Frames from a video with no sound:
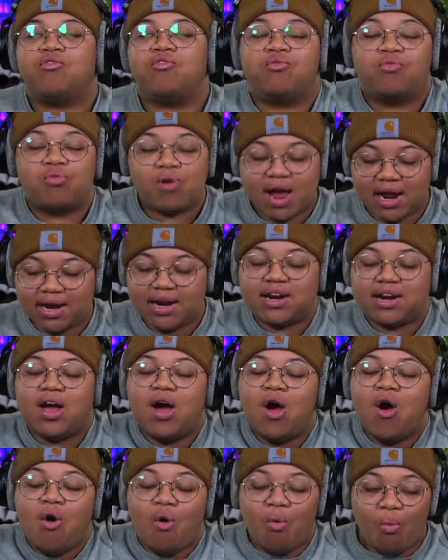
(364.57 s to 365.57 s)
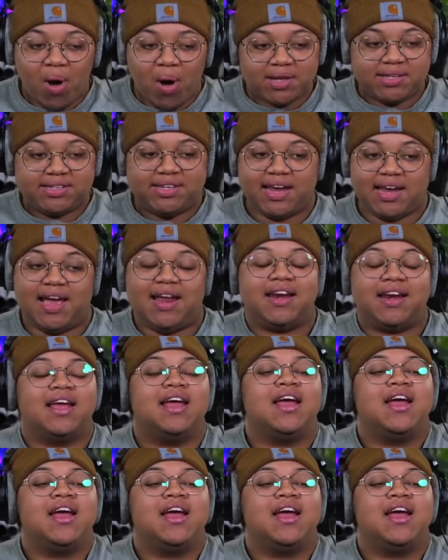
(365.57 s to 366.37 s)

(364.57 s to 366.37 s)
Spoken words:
granted, once again,